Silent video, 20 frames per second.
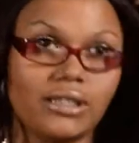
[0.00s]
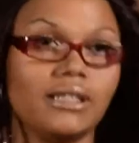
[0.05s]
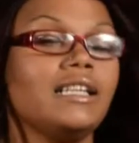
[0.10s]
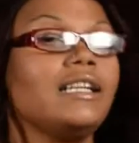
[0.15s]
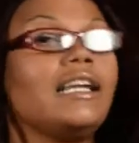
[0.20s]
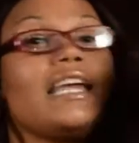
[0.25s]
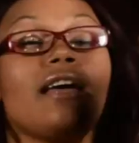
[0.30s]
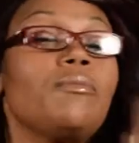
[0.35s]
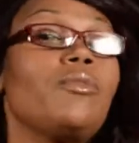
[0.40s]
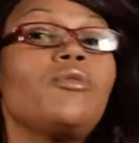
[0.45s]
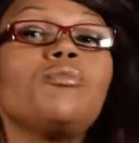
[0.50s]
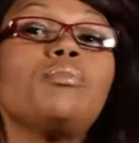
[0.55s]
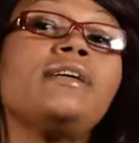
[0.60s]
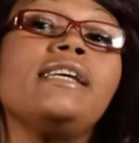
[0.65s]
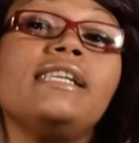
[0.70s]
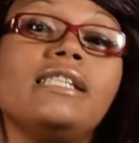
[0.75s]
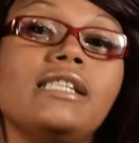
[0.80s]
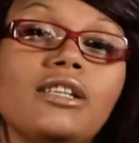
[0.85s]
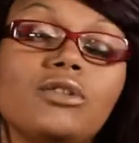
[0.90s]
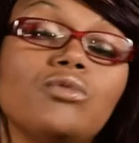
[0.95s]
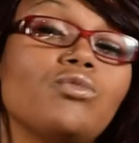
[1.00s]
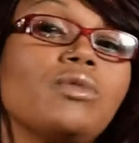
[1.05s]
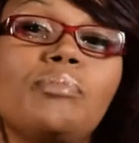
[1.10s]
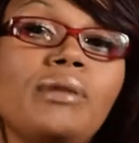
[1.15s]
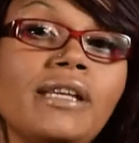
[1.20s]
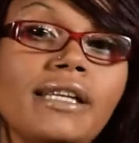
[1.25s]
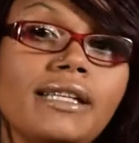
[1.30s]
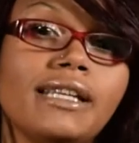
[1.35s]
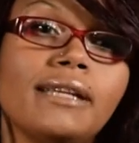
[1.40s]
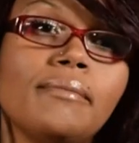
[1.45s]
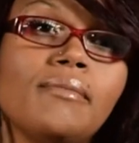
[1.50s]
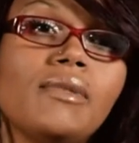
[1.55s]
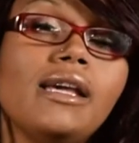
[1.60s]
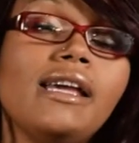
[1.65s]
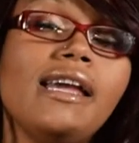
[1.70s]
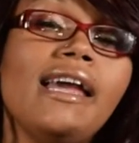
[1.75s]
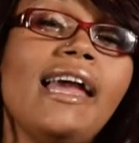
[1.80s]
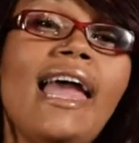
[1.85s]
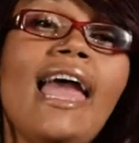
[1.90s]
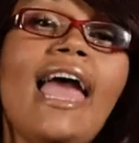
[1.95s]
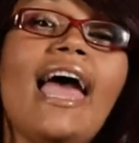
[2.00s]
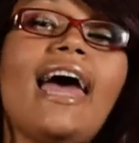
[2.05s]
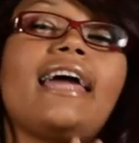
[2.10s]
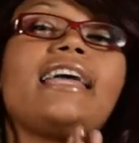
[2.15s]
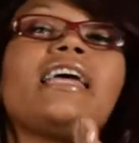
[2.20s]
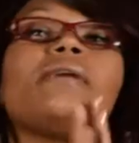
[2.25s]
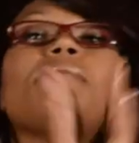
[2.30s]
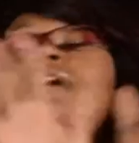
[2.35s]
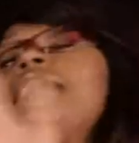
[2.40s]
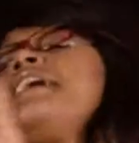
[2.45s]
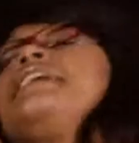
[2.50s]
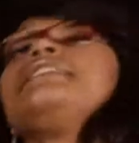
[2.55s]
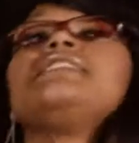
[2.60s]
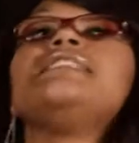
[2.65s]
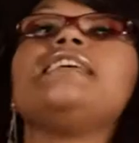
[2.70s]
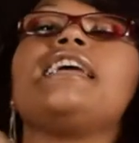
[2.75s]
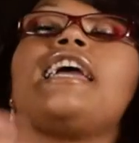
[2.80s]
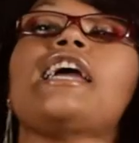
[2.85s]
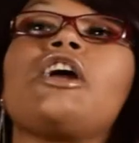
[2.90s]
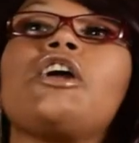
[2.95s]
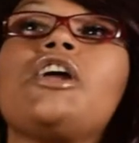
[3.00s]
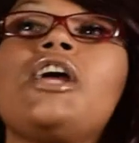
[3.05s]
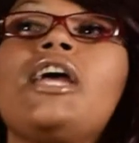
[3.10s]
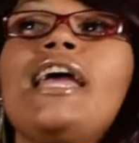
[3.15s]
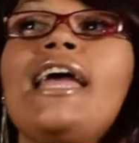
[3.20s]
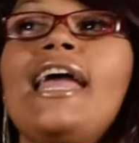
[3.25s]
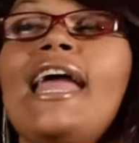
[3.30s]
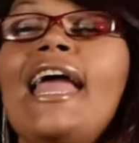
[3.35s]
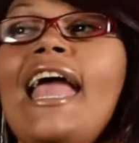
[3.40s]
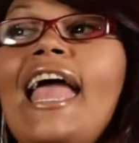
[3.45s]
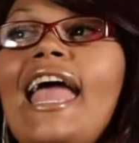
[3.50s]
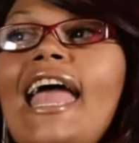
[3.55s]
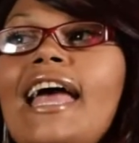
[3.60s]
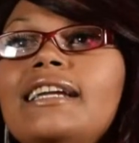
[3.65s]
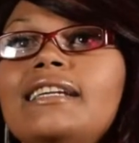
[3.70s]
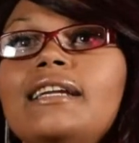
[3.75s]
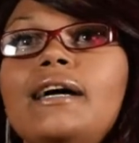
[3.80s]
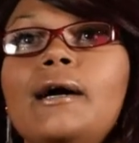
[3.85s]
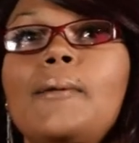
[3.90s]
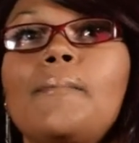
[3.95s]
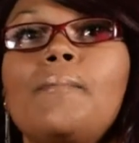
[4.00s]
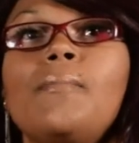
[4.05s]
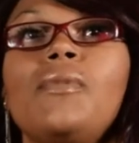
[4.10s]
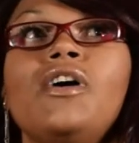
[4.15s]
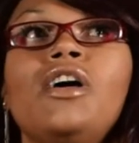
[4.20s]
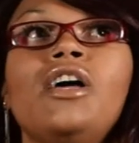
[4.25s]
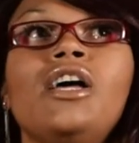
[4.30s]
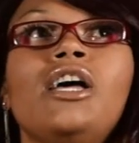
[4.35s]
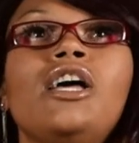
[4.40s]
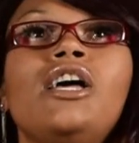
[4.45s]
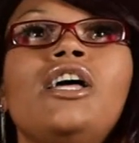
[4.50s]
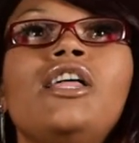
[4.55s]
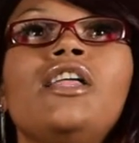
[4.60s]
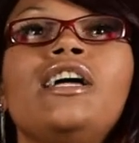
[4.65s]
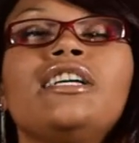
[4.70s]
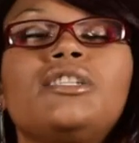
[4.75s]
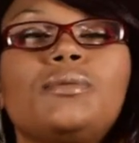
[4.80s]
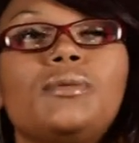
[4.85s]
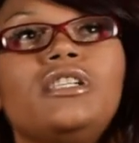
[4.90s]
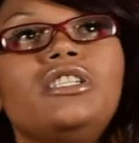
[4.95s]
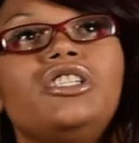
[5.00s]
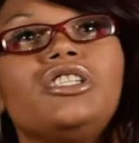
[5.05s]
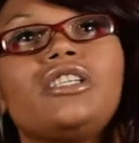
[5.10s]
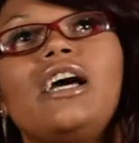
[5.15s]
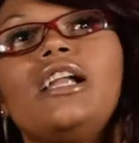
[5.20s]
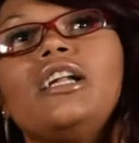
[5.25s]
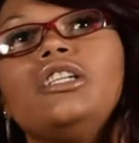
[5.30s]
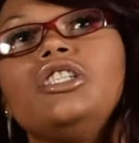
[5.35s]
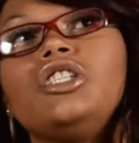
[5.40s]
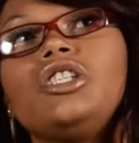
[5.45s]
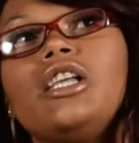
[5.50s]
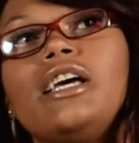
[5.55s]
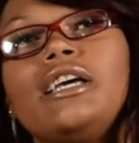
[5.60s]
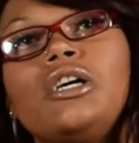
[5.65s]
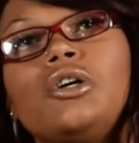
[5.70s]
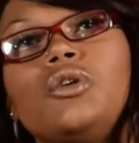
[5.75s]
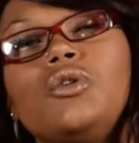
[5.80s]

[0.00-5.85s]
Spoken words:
and he kept repeating it. And I kept my hands in the air, and that's when he just kind of just like